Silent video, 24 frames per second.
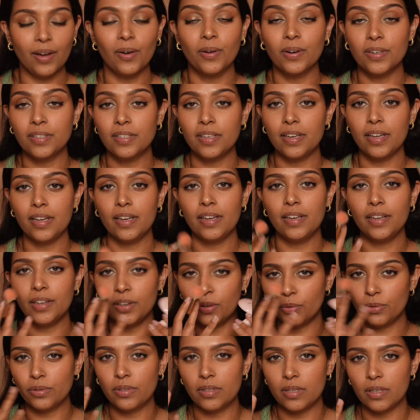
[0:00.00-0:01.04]
honestly
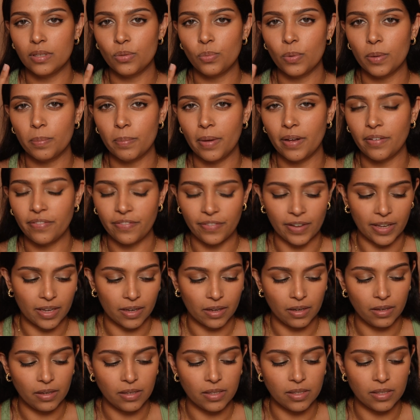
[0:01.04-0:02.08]
use this with my
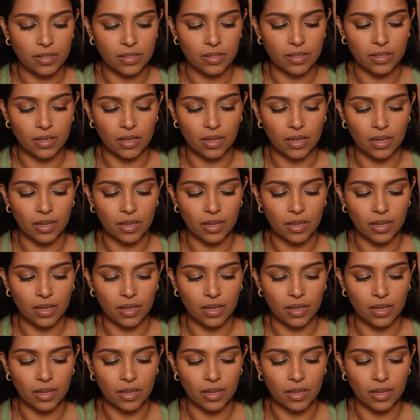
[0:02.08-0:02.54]
fingers